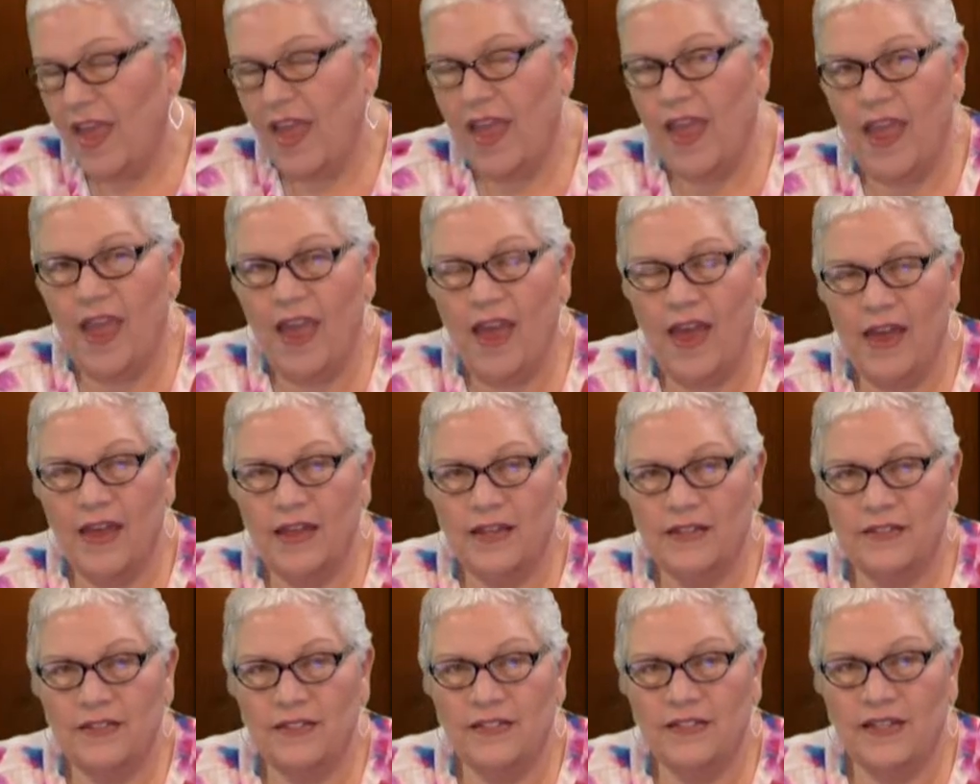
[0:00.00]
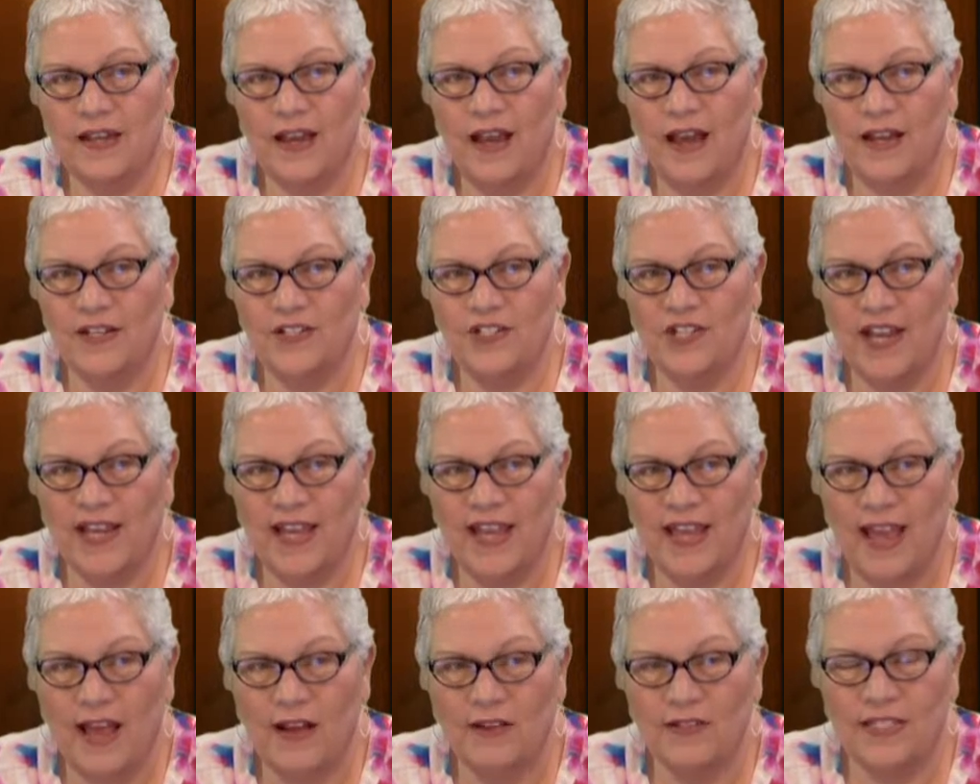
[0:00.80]
and
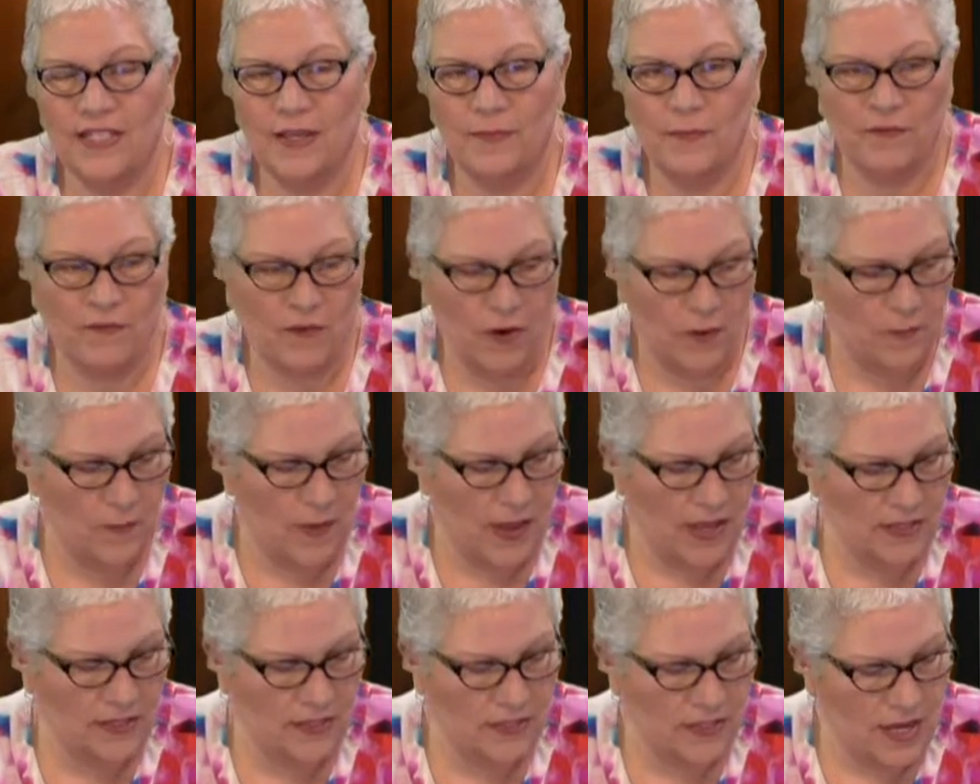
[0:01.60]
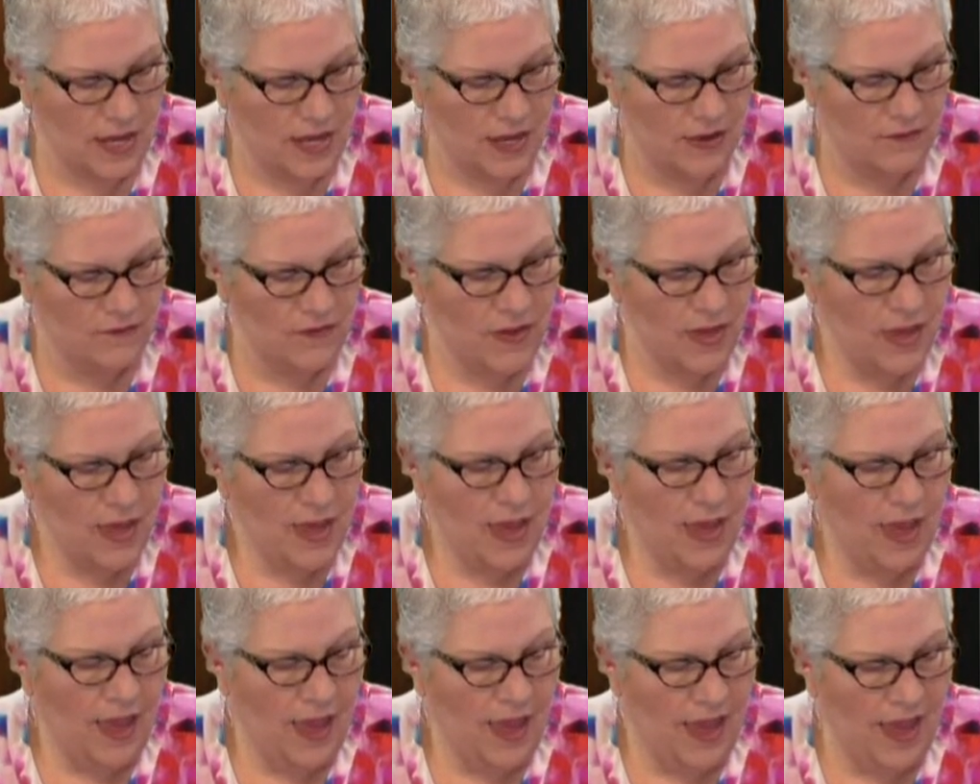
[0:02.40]
checking out some of our best of
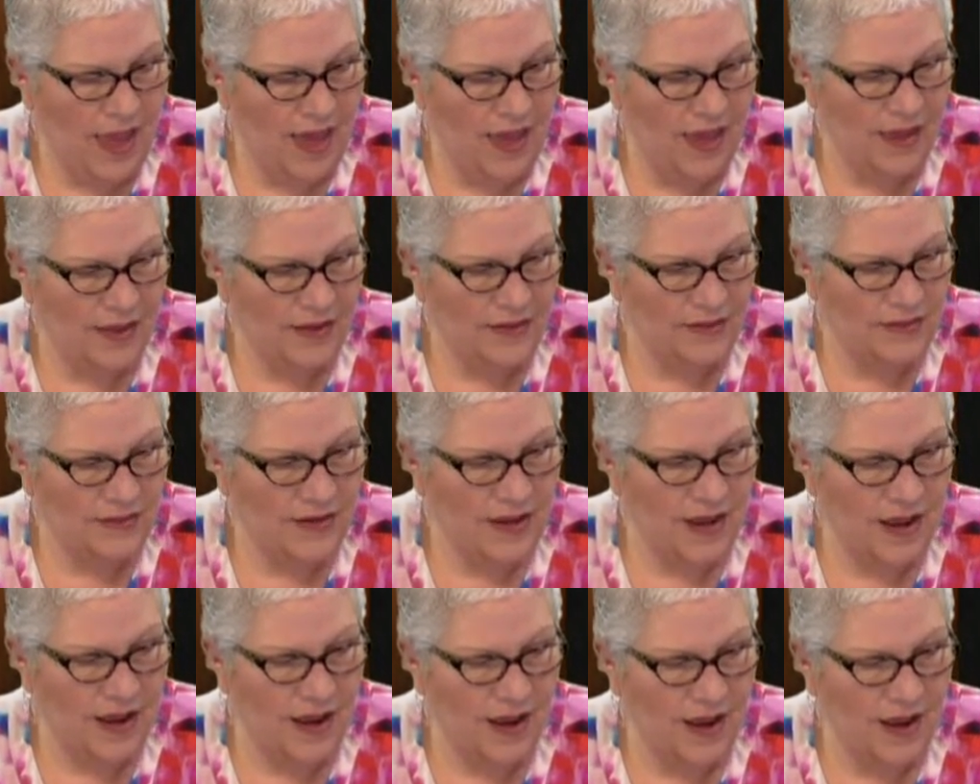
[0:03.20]
and